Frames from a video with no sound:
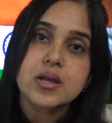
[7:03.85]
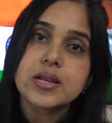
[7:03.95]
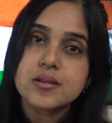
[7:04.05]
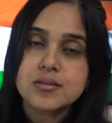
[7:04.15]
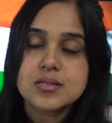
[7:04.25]

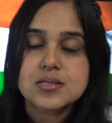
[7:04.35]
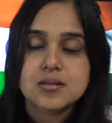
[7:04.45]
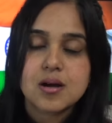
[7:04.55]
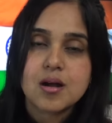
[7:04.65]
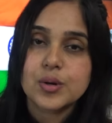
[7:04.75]
Indians
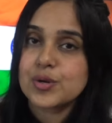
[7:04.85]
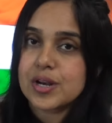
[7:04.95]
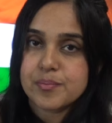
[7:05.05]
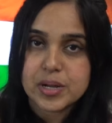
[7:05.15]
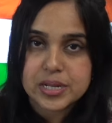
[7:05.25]
are good
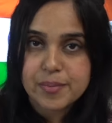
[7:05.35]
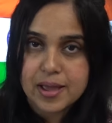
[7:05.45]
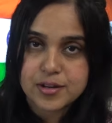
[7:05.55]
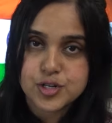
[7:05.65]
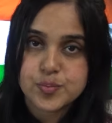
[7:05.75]
at money
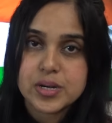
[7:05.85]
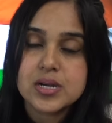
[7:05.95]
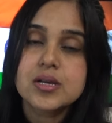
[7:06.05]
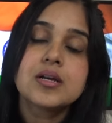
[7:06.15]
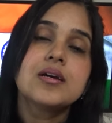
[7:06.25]
management,